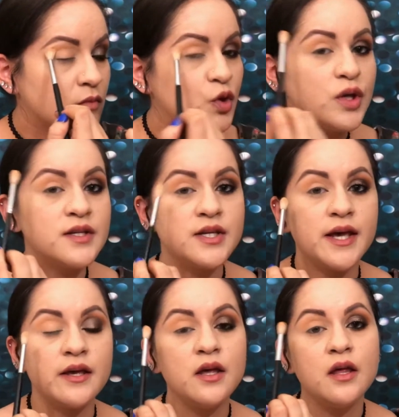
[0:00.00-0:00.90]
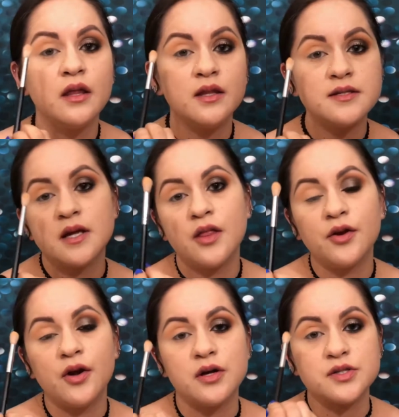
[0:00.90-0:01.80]
You can take this
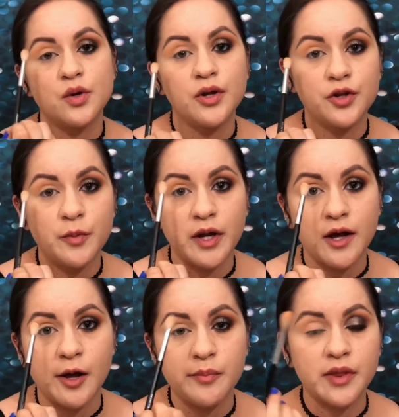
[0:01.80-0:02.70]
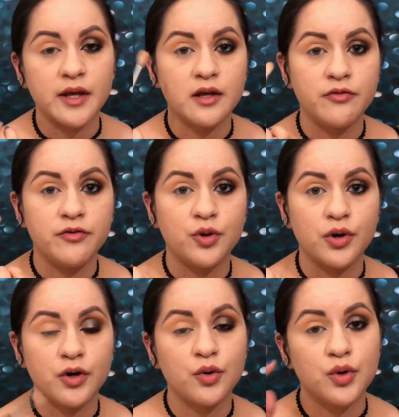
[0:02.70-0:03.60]
color also a little bit up, like if
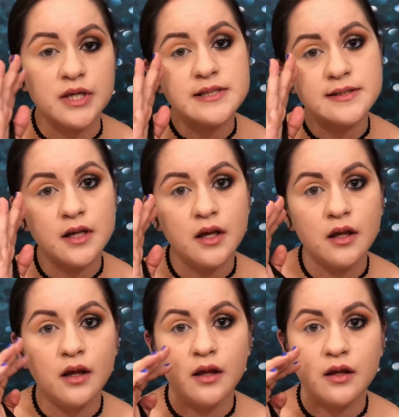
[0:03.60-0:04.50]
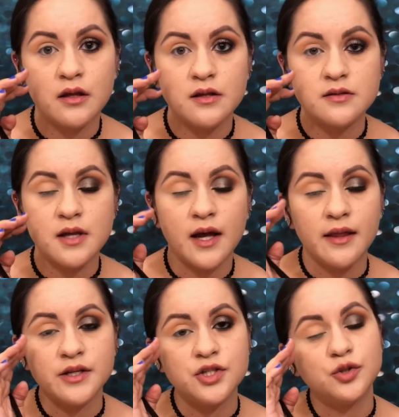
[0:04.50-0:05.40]
your crease is, I
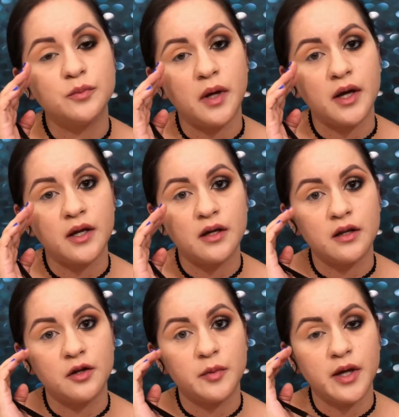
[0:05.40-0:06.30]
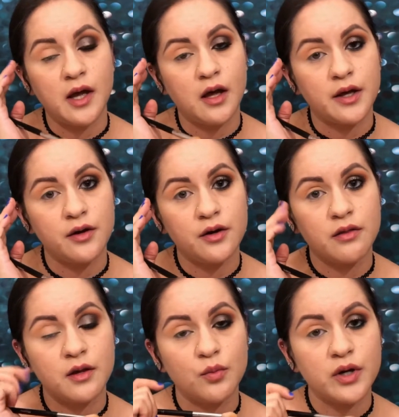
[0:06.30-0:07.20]
like to do mine a little bit higher
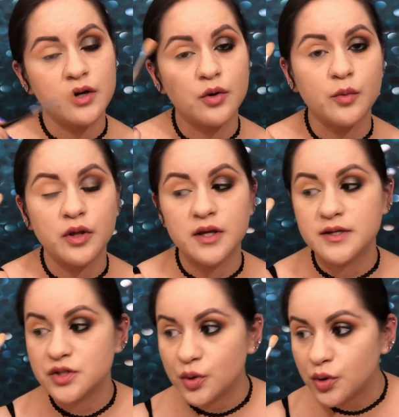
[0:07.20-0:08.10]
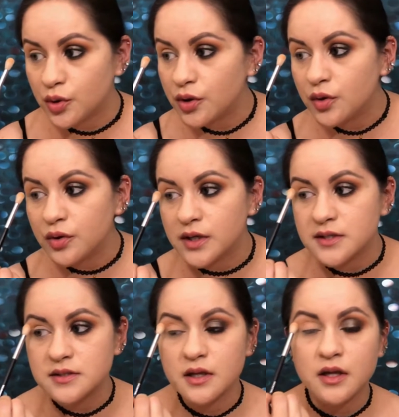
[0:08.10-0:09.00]
than what it normally is. So your
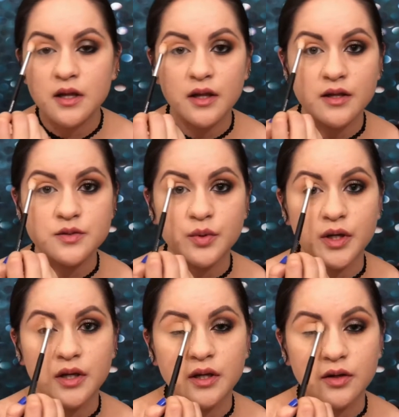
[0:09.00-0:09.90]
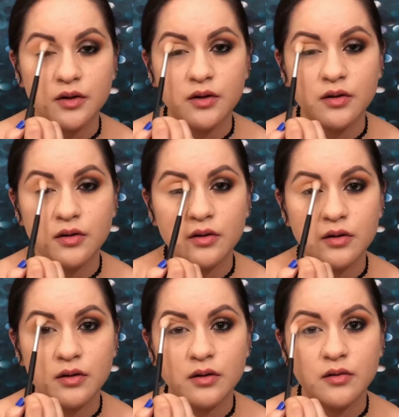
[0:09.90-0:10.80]
crease is right here,
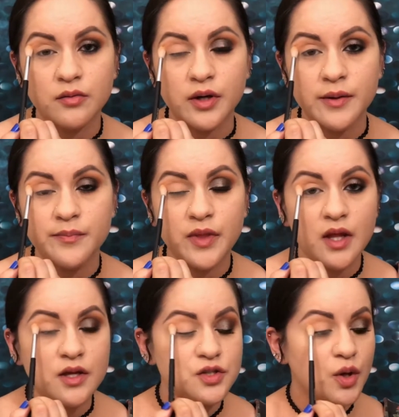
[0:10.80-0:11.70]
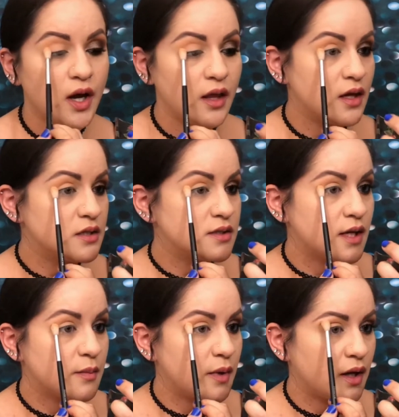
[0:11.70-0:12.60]
right? So I like to
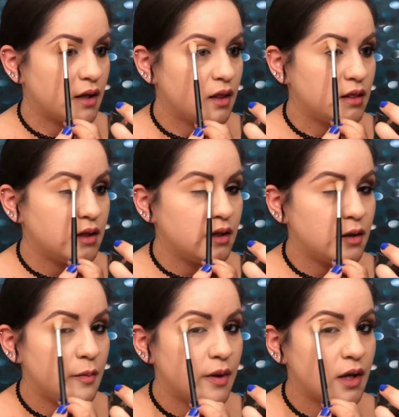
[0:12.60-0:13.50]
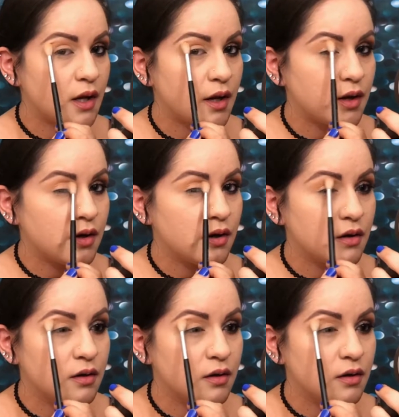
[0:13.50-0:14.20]
take mine a little bit higher,